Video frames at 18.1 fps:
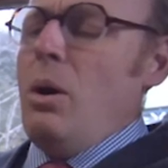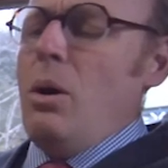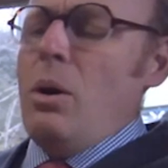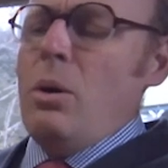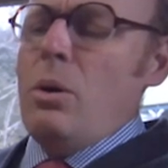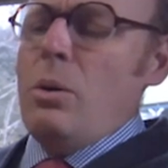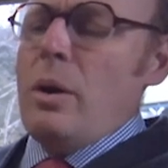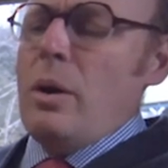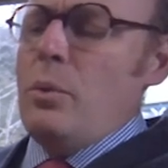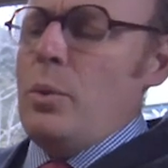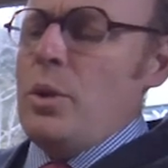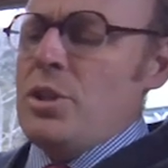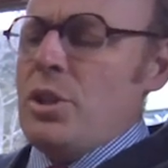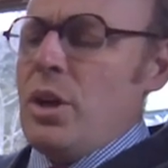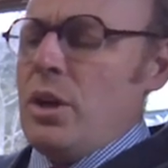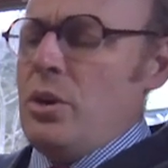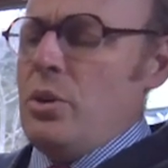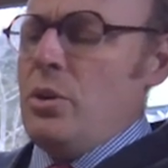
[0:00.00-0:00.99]
"Oh, I
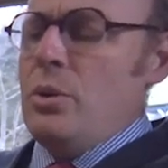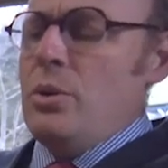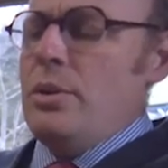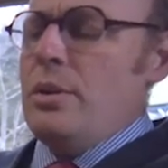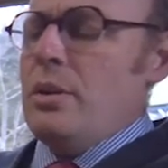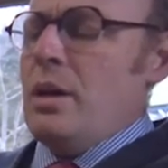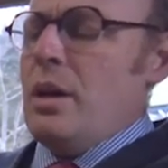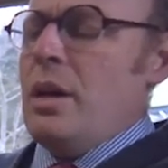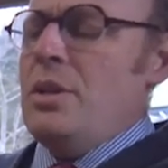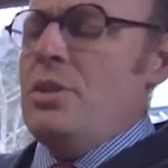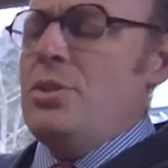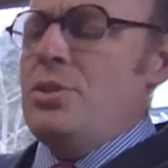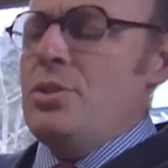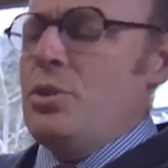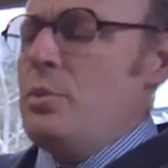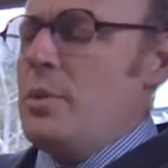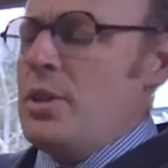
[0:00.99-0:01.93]
wish I could. I do